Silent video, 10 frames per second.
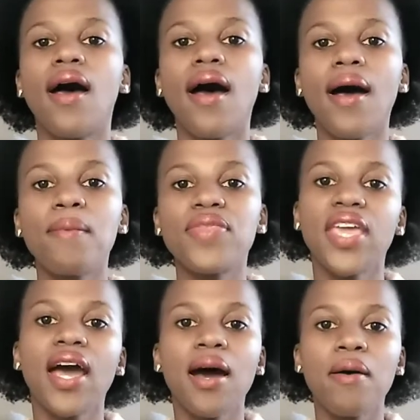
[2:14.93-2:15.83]
they
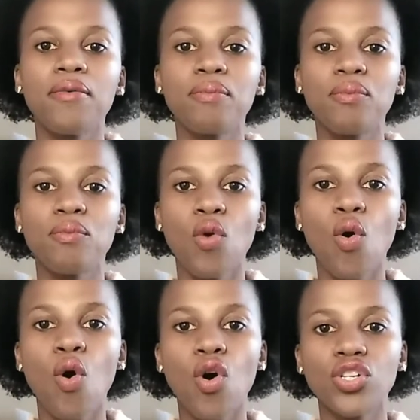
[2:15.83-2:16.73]
are
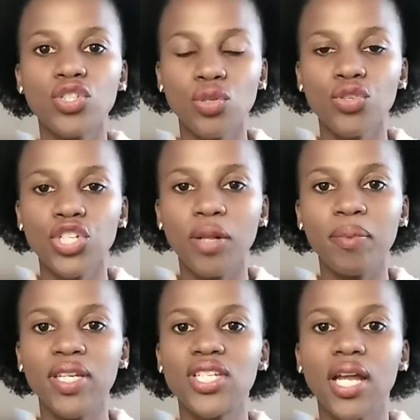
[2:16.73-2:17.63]
more on social
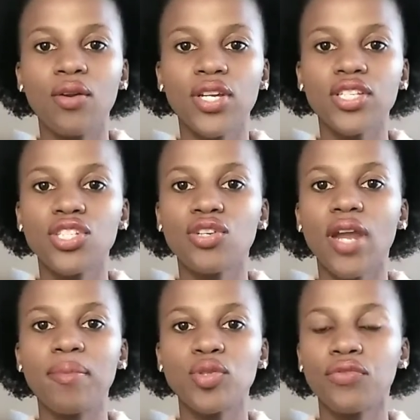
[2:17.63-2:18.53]
media, your
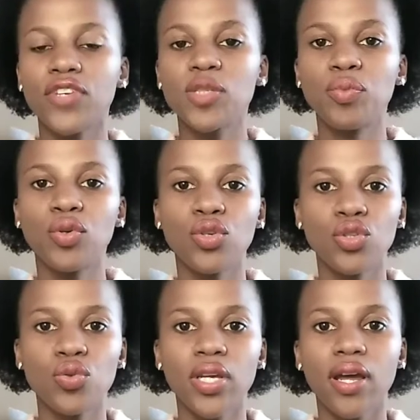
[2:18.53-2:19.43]
Instagrams, your Facebook, your
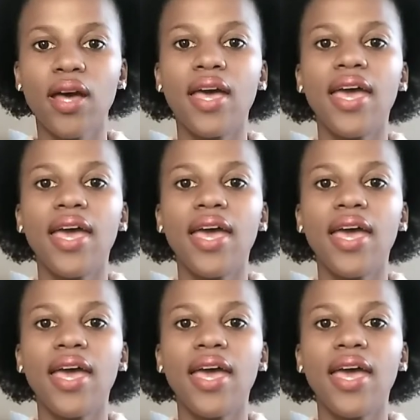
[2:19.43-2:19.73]
Twitter.